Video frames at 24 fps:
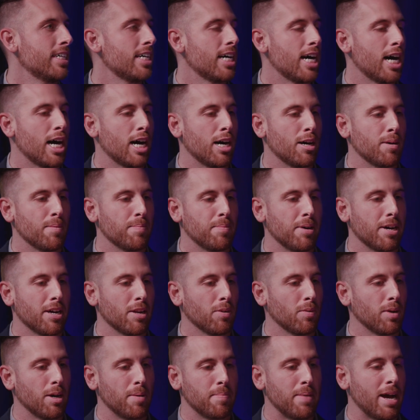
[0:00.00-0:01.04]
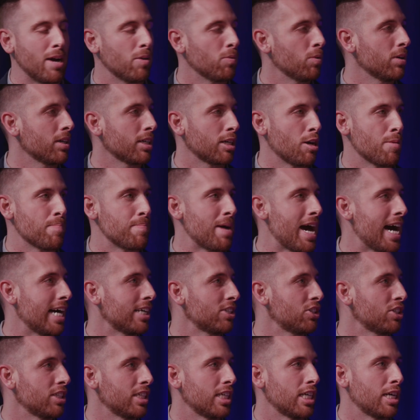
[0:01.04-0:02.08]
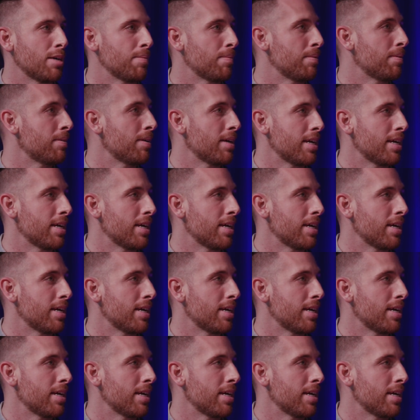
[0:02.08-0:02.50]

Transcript: But when I'm at work, I'm passionate